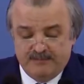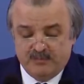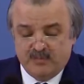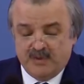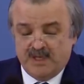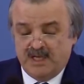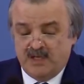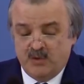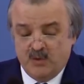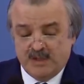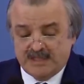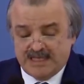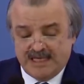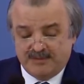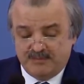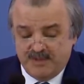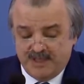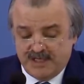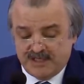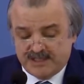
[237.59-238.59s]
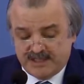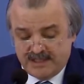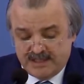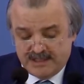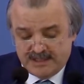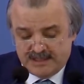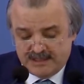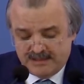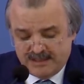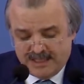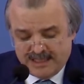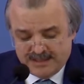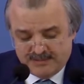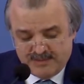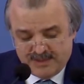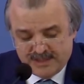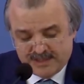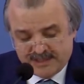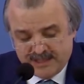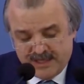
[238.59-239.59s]
The US
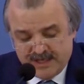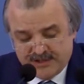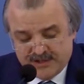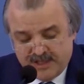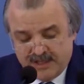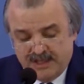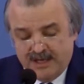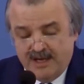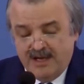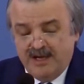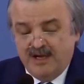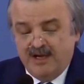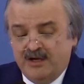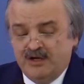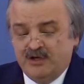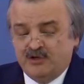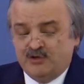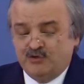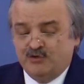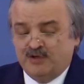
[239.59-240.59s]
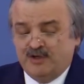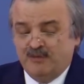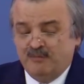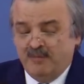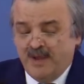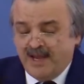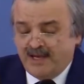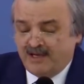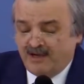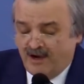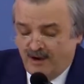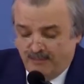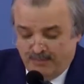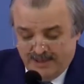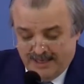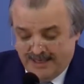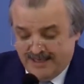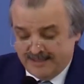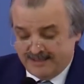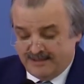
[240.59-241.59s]
administration should make
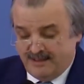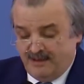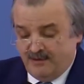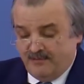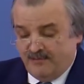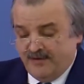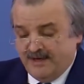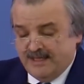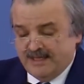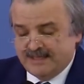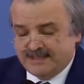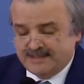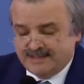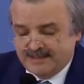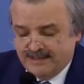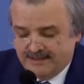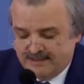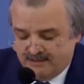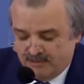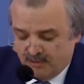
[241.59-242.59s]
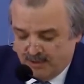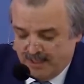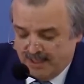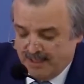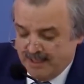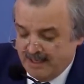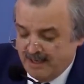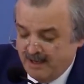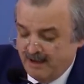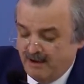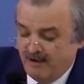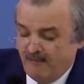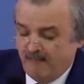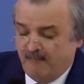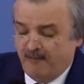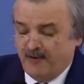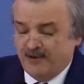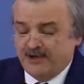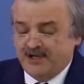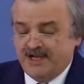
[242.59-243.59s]
up, as our friend said today,
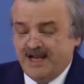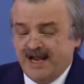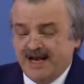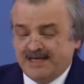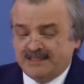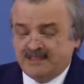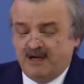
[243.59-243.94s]
for years